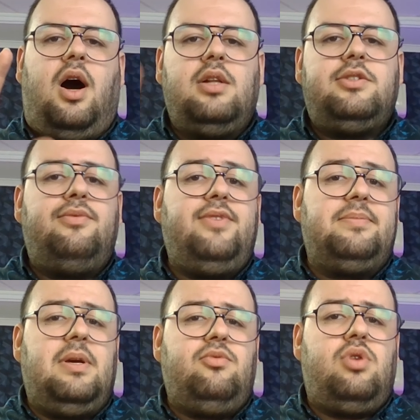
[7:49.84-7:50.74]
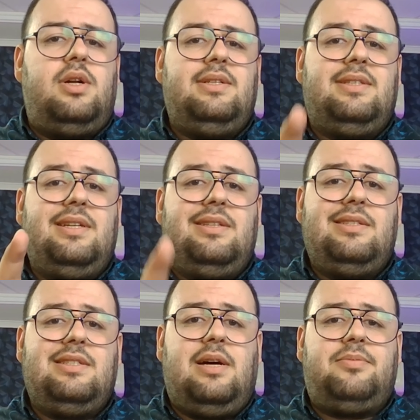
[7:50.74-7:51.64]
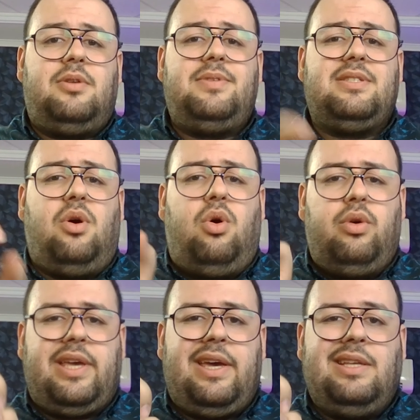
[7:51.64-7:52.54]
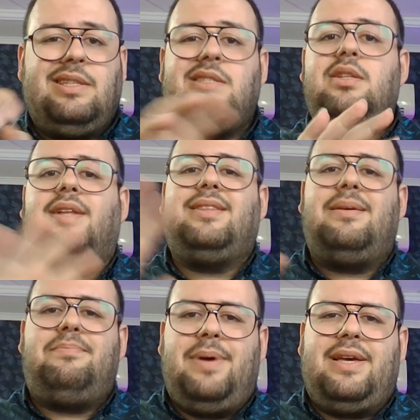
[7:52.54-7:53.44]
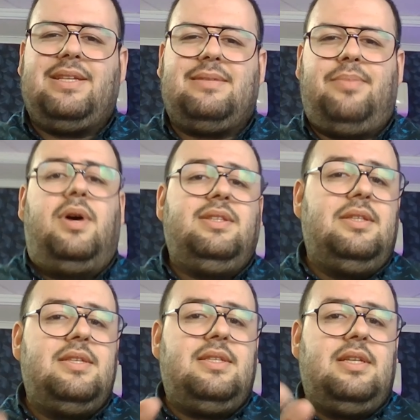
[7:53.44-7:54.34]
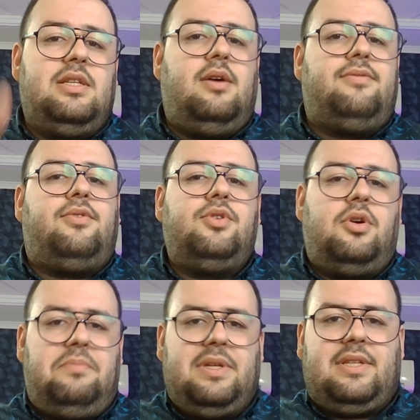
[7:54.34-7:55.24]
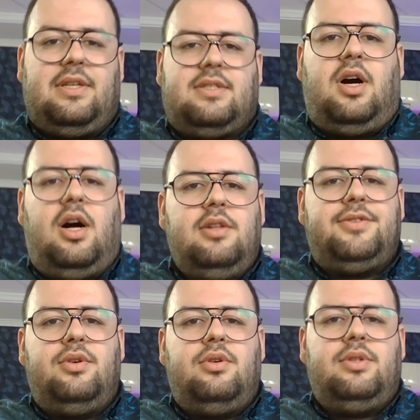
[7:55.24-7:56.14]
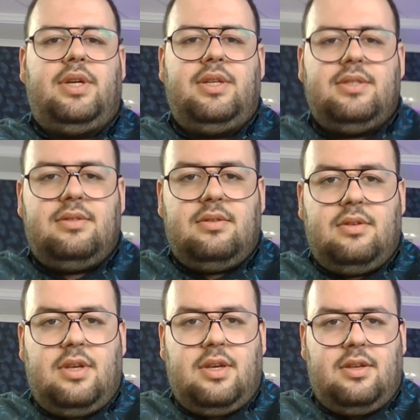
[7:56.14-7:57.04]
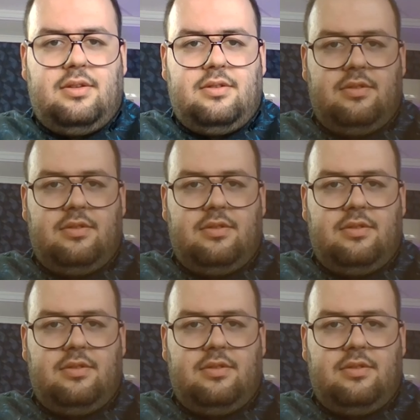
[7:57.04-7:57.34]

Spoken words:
Also, webcam quality in this laptop is okay. It is not the best, but it is enough for your meetings. Also, there is a